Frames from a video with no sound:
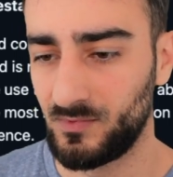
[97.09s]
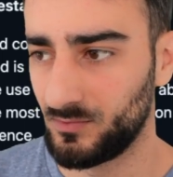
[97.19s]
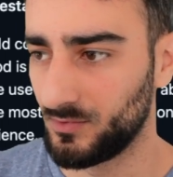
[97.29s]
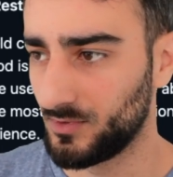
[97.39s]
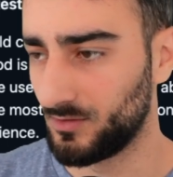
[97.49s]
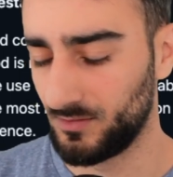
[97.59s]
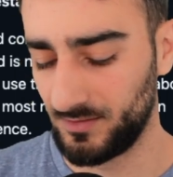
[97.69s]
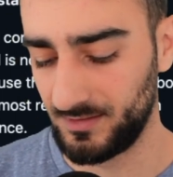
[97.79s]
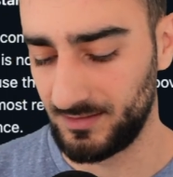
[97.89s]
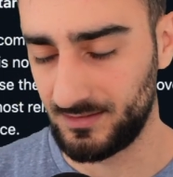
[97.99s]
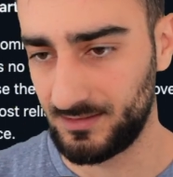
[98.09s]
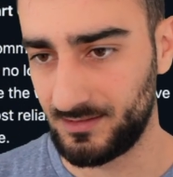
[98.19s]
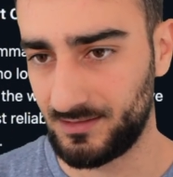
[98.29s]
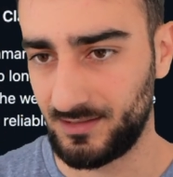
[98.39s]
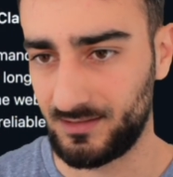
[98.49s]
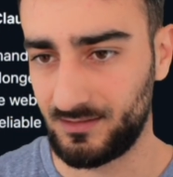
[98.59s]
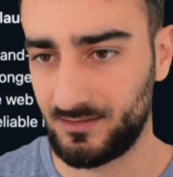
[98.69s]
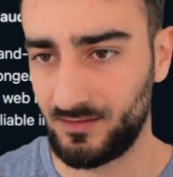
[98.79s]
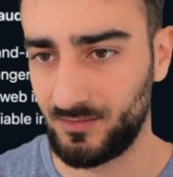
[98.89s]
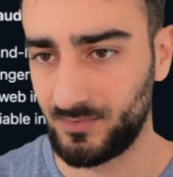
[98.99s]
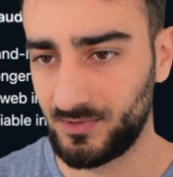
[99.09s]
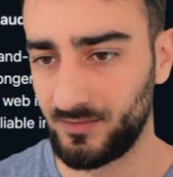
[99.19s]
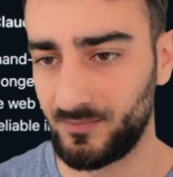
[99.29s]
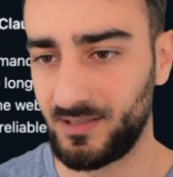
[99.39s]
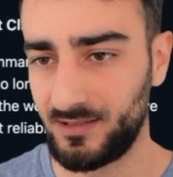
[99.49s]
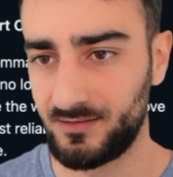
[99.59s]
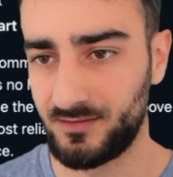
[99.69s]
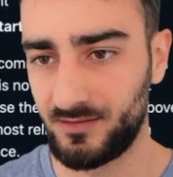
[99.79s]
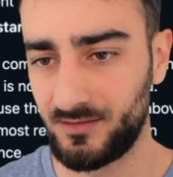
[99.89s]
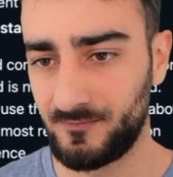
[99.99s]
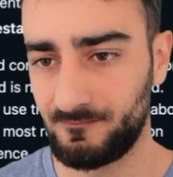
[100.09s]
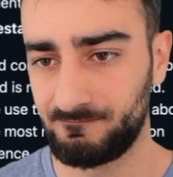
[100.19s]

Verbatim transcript: We'll call this desktop commander.